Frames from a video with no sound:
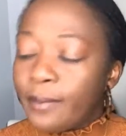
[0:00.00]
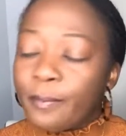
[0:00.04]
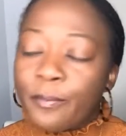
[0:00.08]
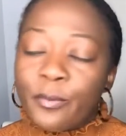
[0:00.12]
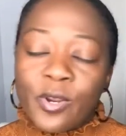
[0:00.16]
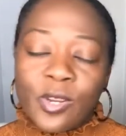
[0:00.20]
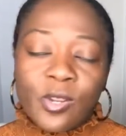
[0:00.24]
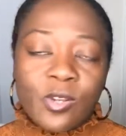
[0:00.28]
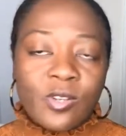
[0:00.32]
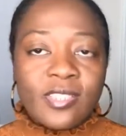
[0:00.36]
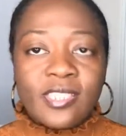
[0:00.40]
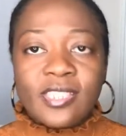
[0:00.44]
a
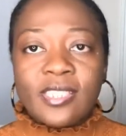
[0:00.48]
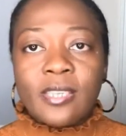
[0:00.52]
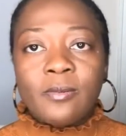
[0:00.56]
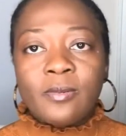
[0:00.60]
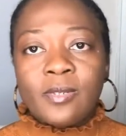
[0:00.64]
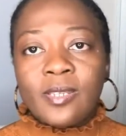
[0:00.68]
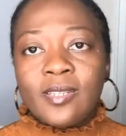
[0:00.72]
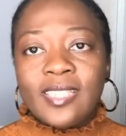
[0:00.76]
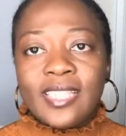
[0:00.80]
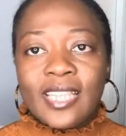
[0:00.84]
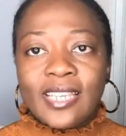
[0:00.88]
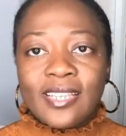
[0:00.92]

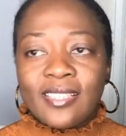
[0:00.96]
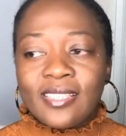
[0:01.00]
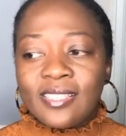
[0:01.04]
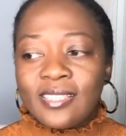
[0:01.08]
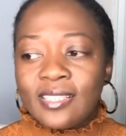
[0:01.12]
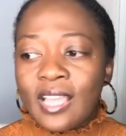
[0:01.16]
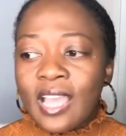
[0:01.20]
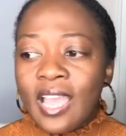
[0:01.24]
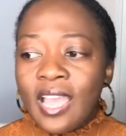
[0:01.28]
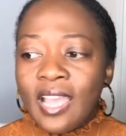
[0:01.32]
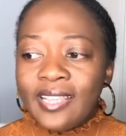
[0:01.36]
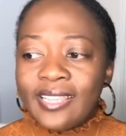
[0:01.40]
preconception
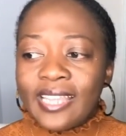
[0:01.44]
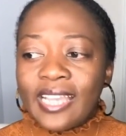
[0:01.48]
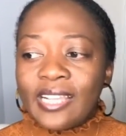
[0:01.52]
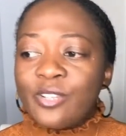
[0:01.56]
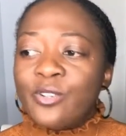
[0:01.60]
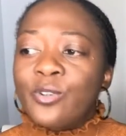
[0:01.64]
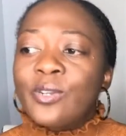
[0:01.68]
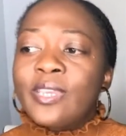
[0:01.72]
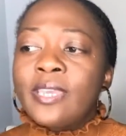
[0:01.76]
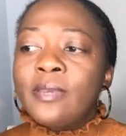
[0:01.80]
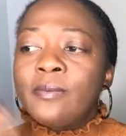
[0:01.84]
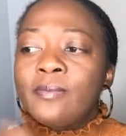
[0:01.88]

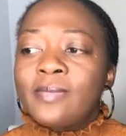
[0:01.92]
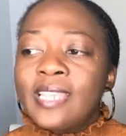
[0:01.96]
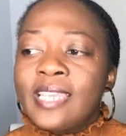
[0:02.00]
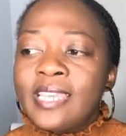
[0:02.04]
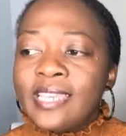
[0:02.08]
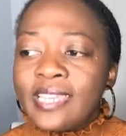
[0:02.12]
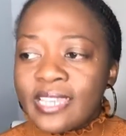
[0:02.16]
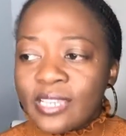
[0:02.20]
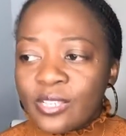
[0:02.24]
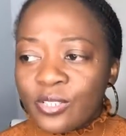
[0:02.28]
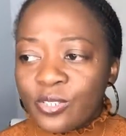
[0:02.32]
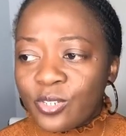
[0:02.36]
that you keep
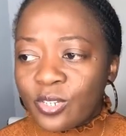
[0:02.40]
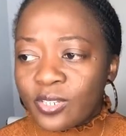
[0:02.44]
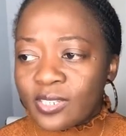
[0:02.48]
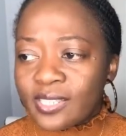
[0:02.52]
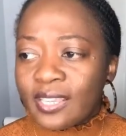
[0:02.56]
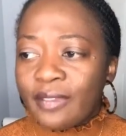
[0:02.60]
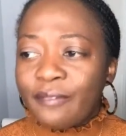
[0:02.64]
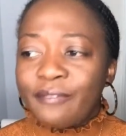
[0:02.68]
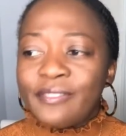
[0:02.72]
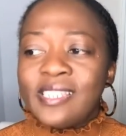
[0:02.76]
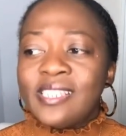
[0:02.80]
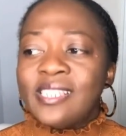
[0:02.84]
thinking to
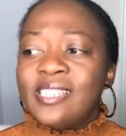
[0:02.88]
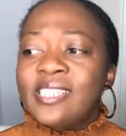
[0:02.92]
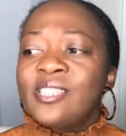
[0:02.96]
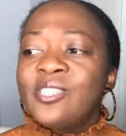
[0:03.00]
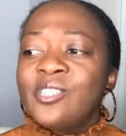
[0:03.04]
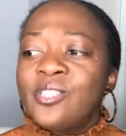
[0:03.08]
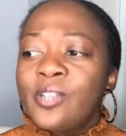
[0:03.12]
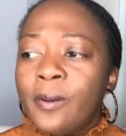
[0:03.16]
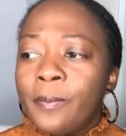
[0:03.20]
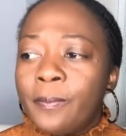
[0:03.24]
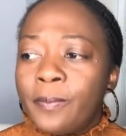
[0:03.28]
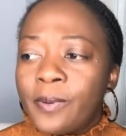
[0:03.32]
yourself, this
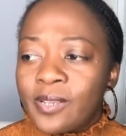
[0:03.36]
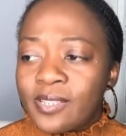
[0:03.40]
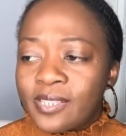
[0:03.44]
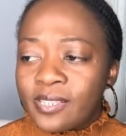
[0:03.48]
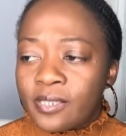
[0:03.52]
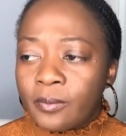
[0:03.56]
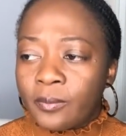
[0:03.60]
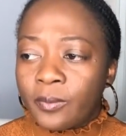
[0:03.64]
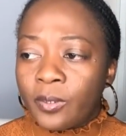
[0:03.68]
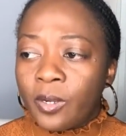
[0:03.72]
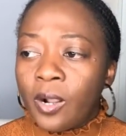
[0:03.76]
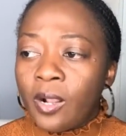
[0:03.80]
is not
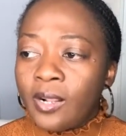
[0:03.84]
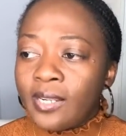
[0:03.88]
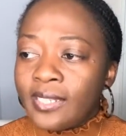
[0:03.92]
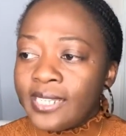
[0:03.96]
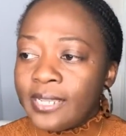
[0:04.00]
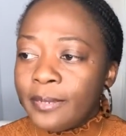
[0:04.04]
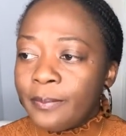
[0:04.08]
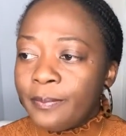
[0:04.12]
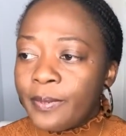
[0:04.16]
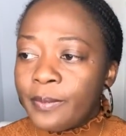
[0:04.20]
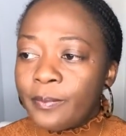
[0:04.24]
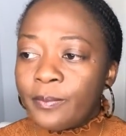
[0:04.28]
possible,
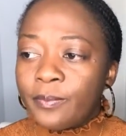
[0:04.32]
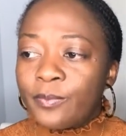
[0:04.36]
only